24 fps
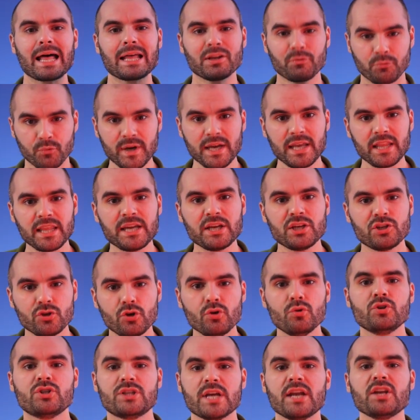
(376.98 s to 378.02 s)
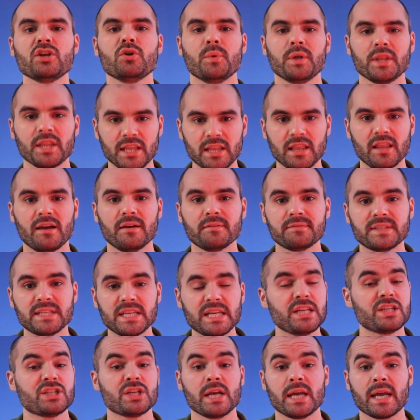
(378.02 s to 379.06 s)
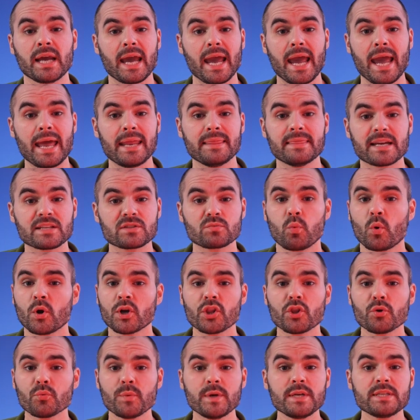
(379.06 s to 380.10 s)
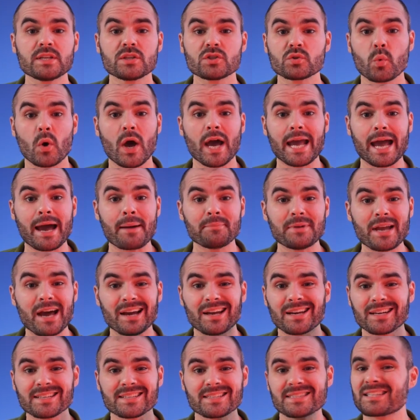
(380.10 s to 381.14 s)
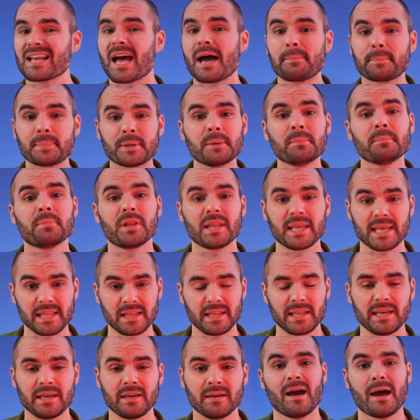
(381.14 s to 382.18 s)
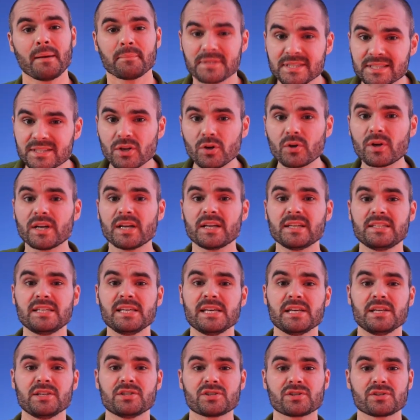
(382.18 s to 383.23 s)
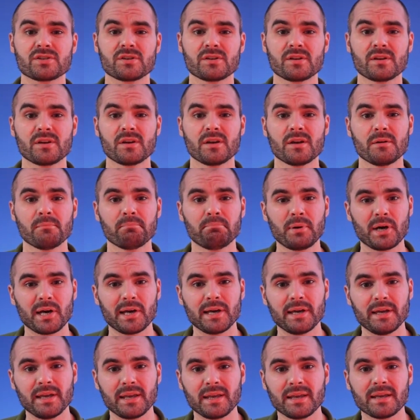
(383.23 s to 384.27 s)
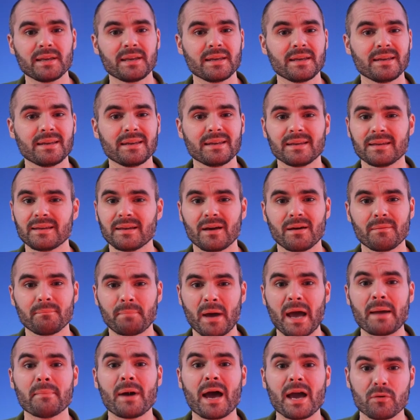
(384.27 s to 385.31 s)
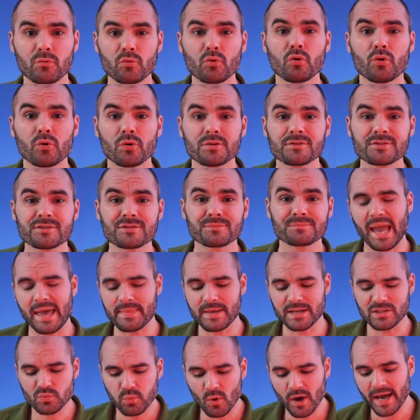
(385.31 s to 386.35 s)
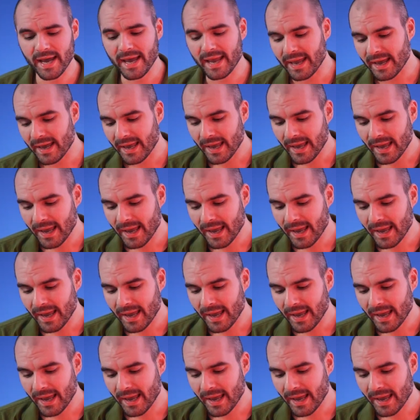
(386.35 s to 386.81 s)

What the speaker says: really do genuinely love teaching, and that's one of the reasons why I'm not gonna stop completely. I'm still gonna teach, but by my rules. And that's why